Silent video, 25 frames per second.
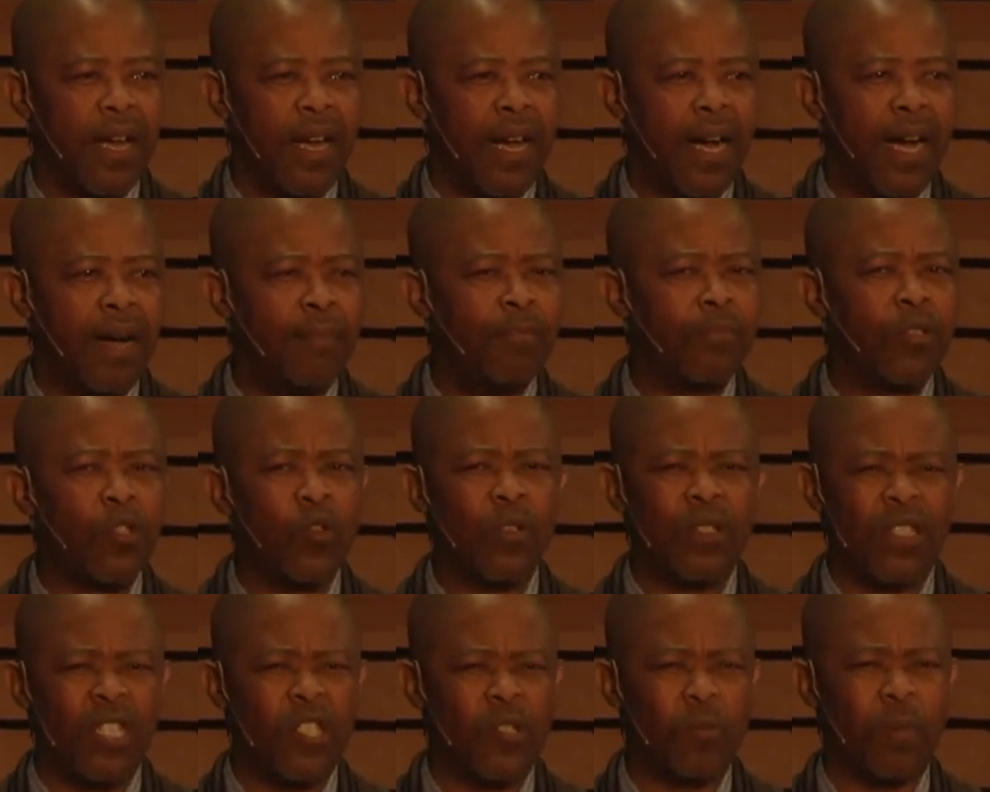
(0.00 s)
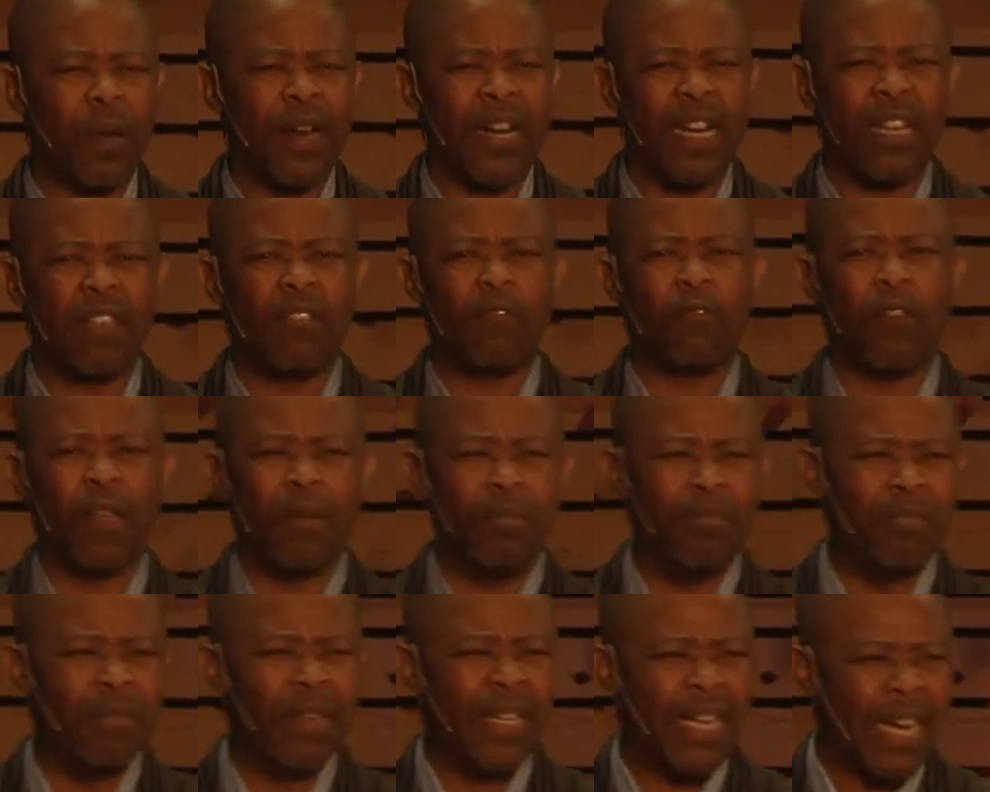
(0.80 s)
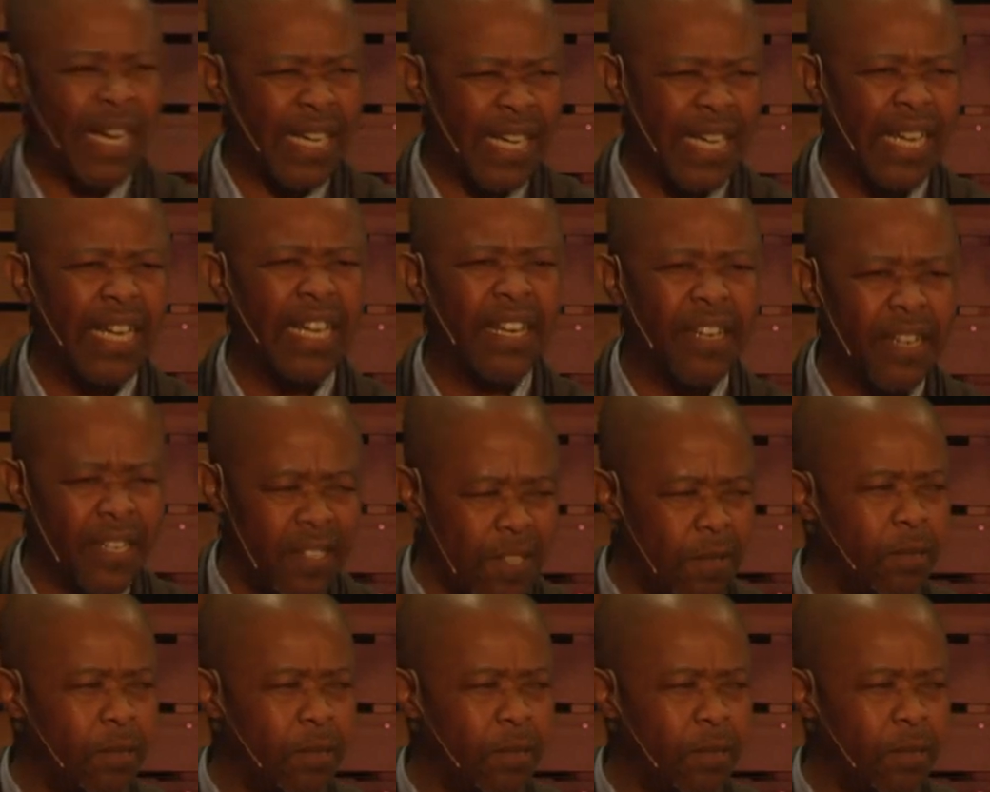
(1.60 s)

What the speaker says: I'm so desperate for a miracle in this